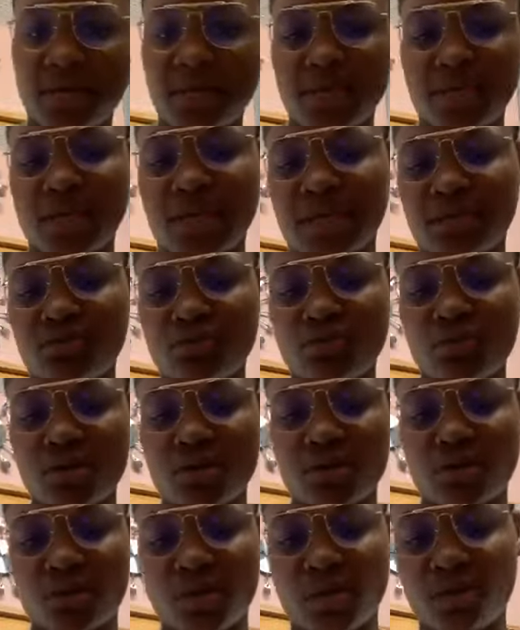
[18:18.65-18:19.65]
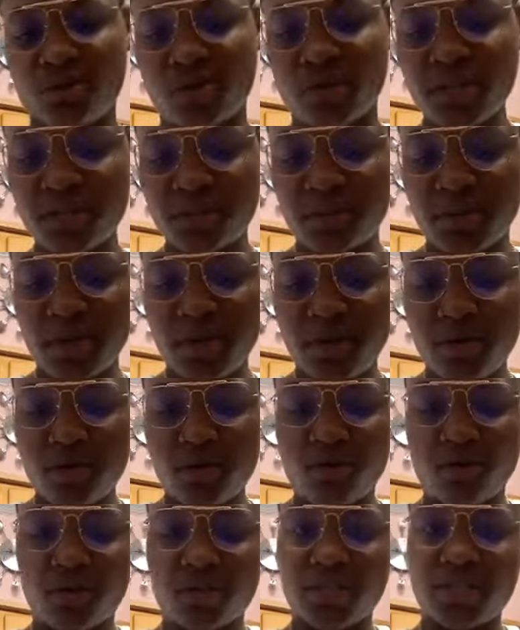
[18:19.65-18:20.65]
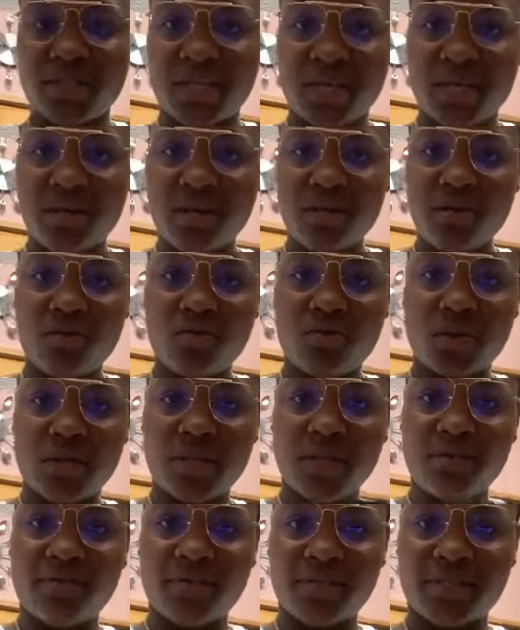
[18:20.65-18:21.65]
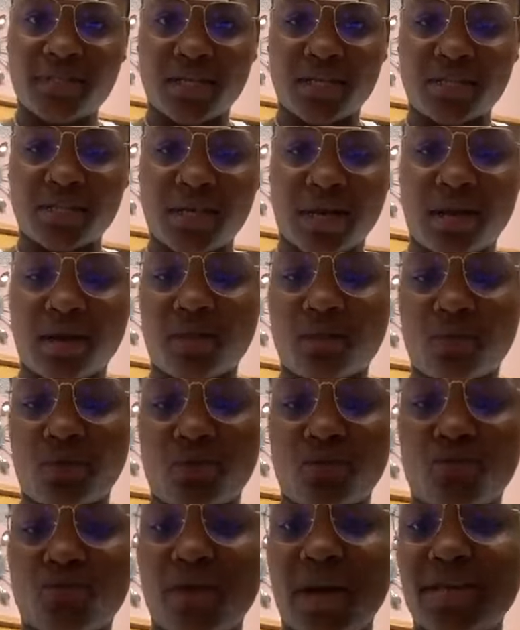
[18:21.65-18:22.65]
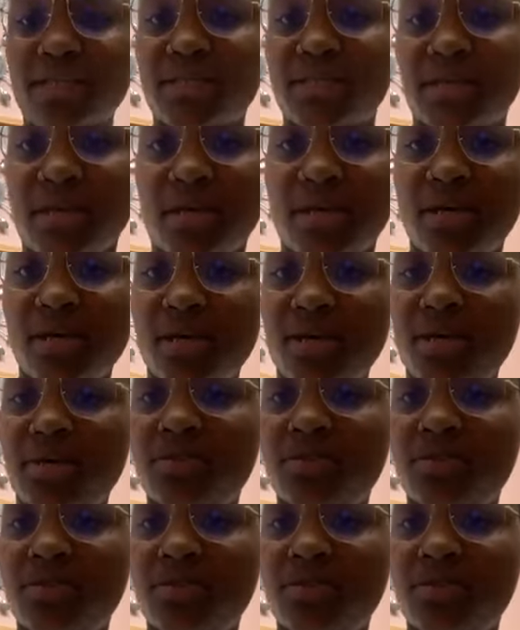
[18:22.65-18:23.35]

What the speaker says: Anything that you cook with a crisp or skin, you want to leave it skin side up when you rest it,